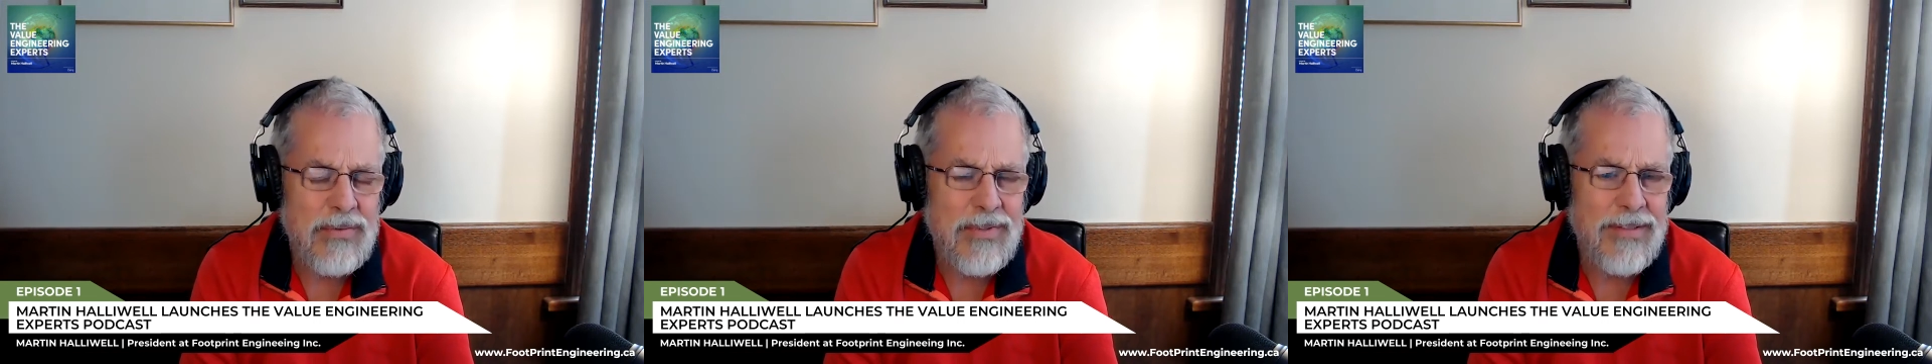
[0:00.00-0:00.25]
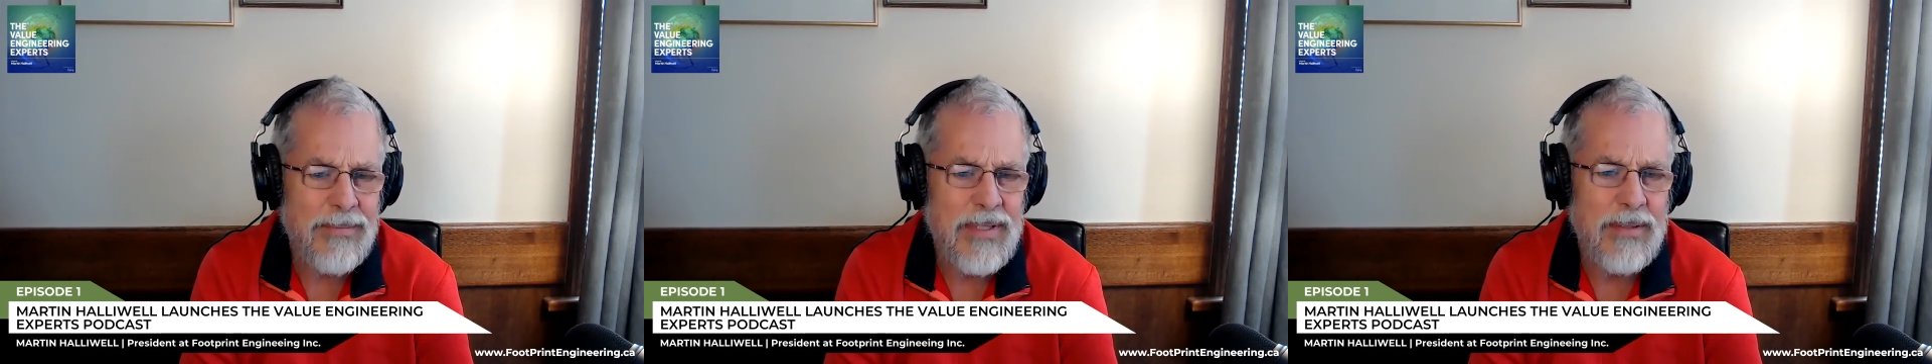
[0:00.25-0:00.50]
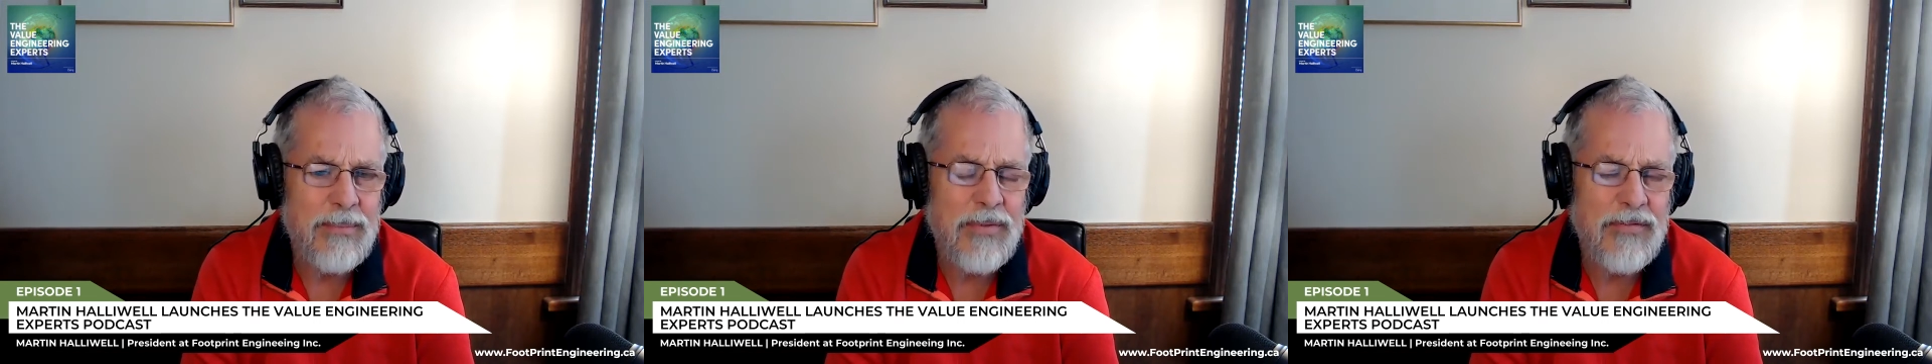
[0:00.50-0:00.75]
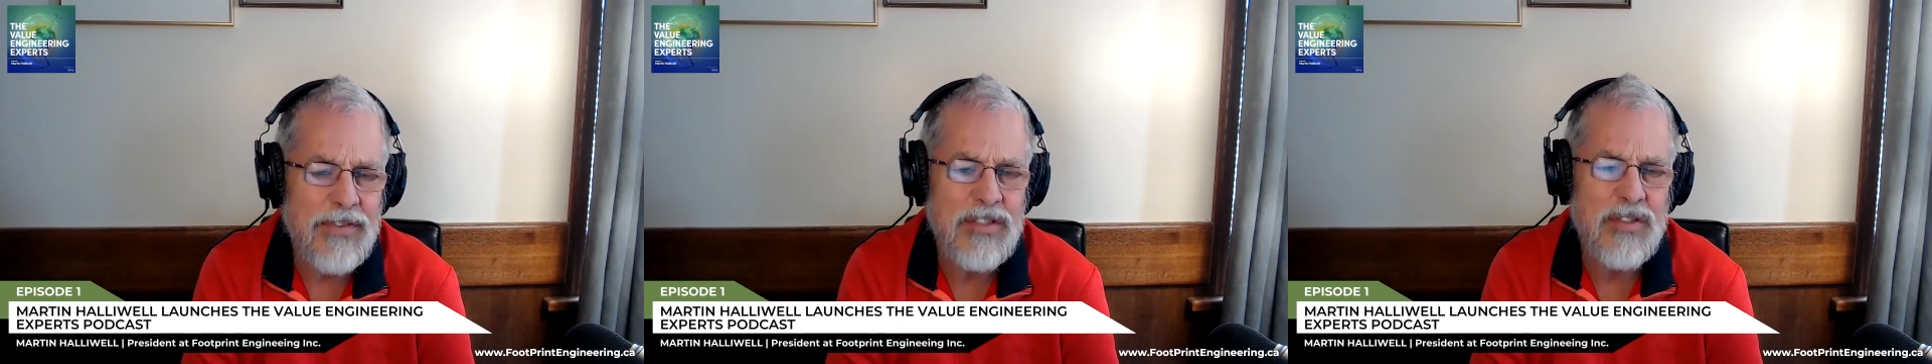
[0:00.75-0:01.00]
I've been a
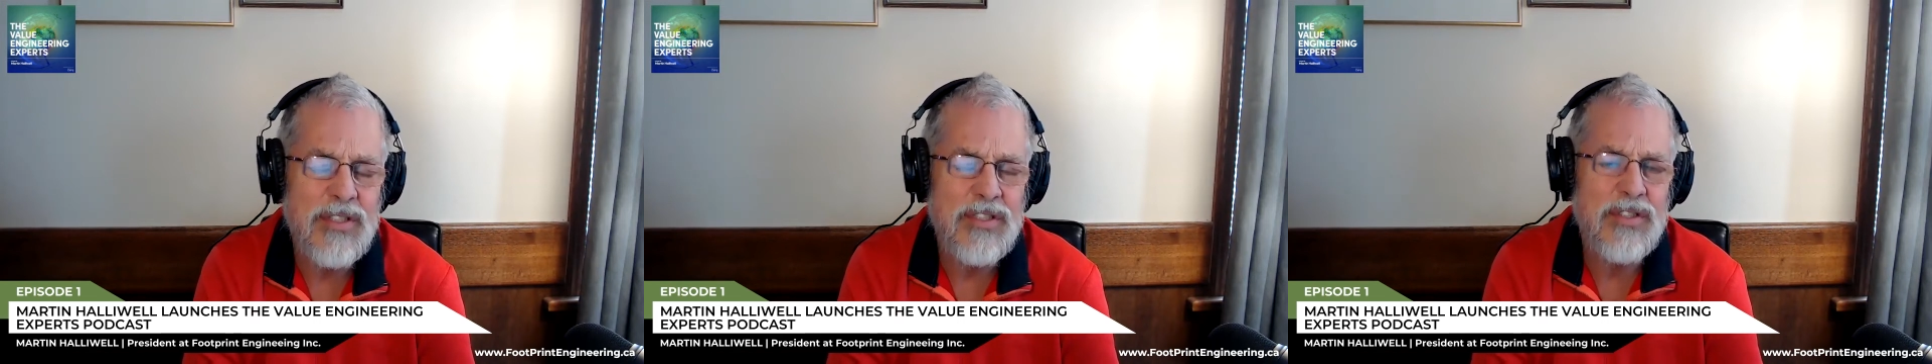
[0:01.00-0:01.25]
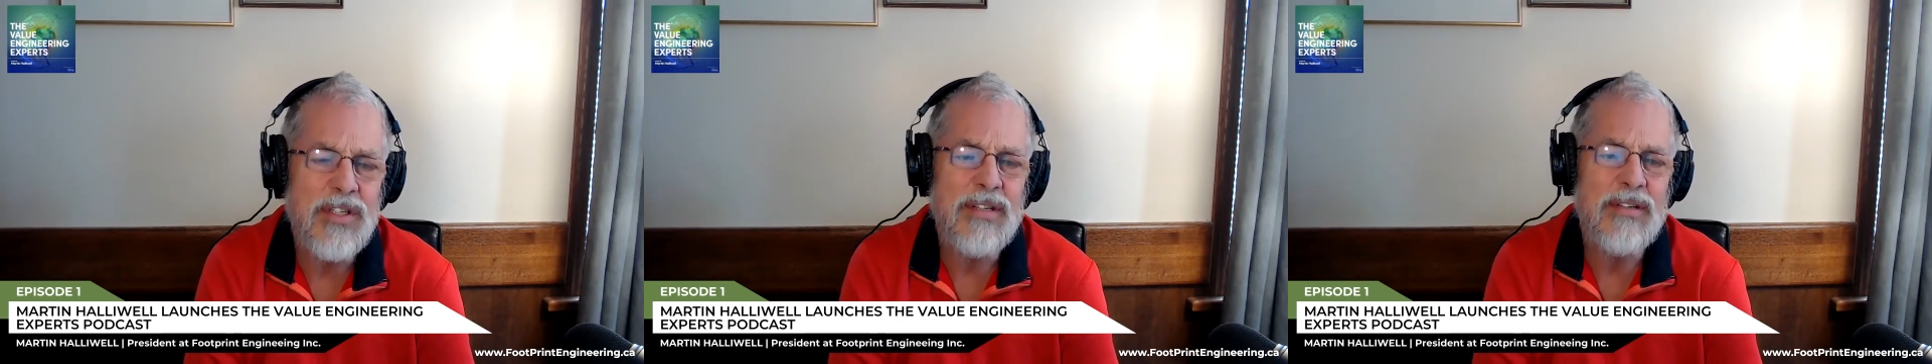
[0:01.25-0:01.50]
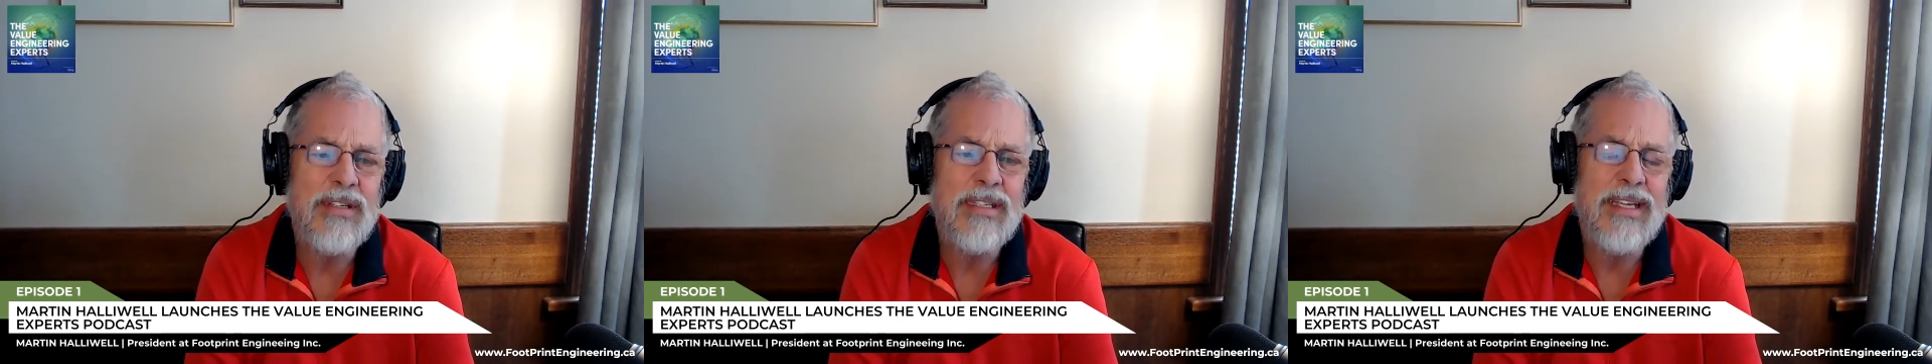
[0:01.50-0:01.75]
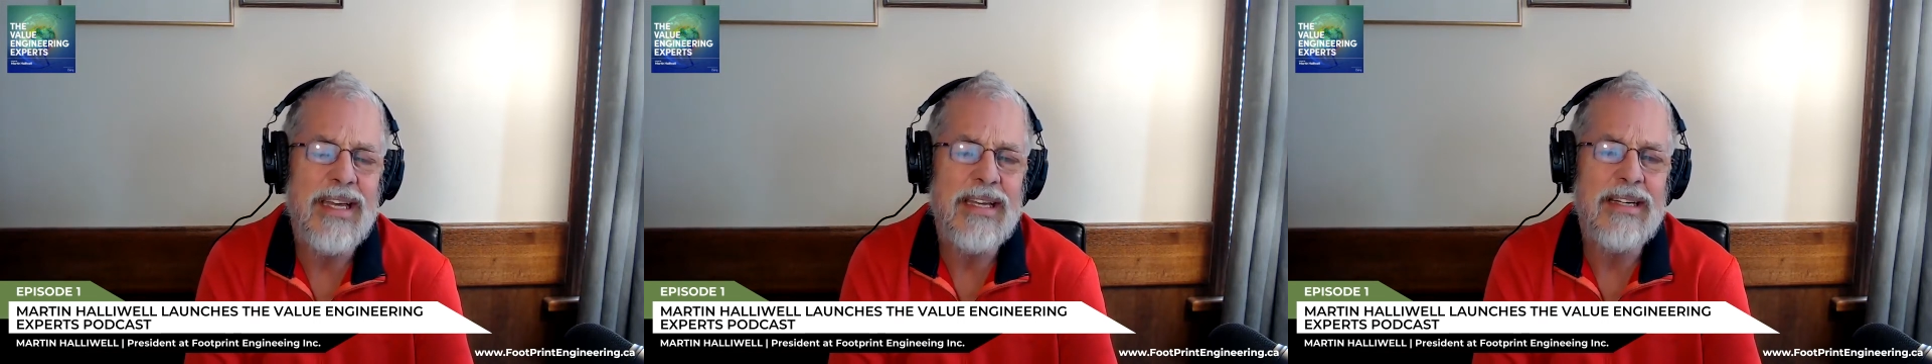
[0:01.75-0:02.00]
professional engineer in
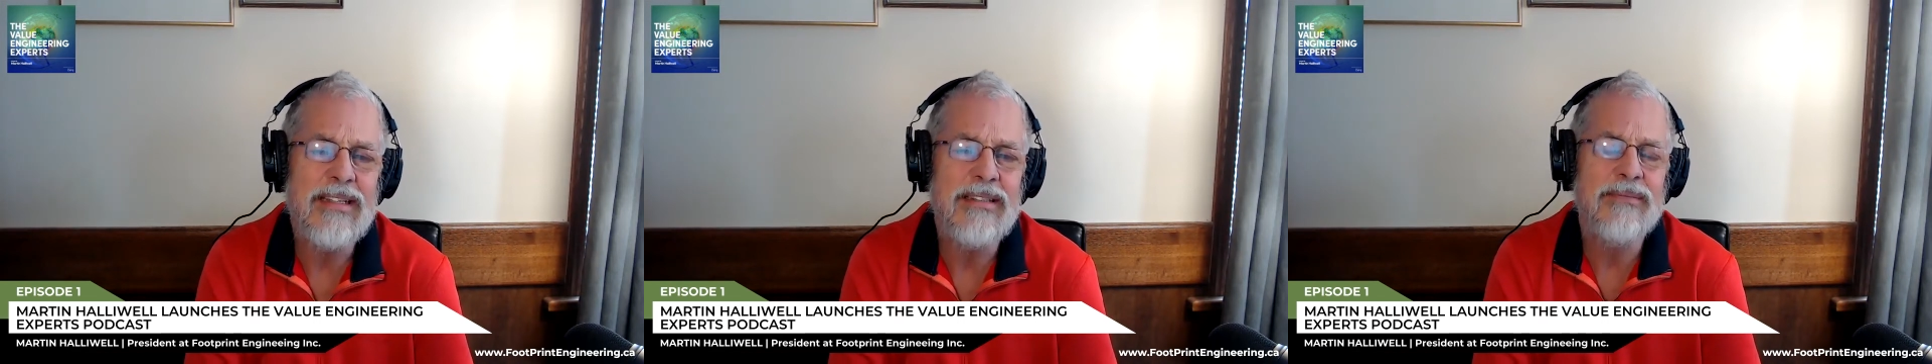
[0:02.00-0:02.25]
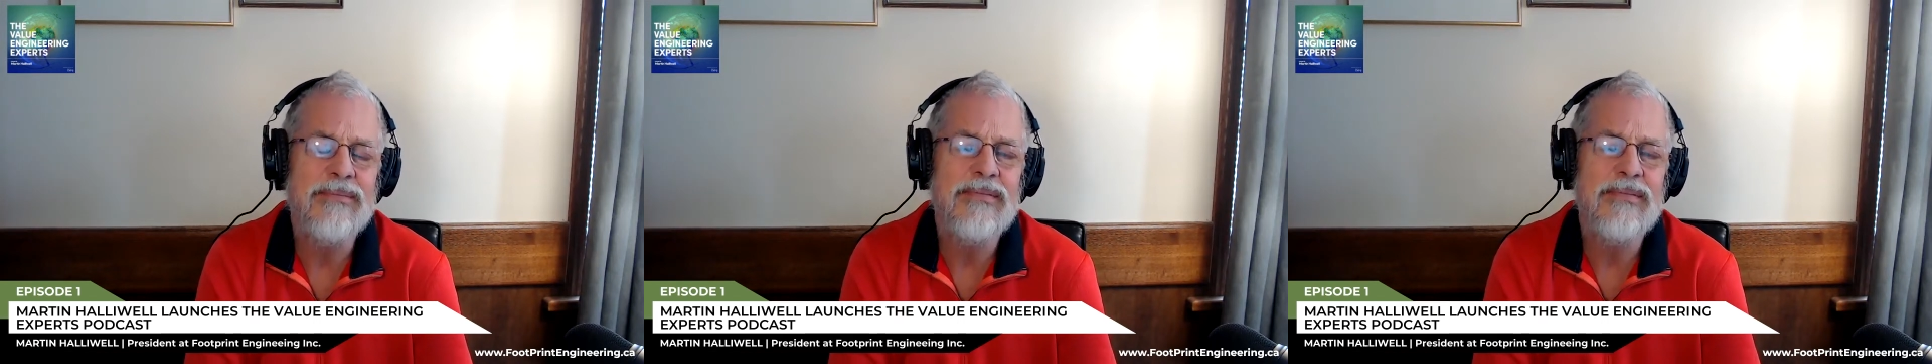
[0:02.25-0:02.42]
Canada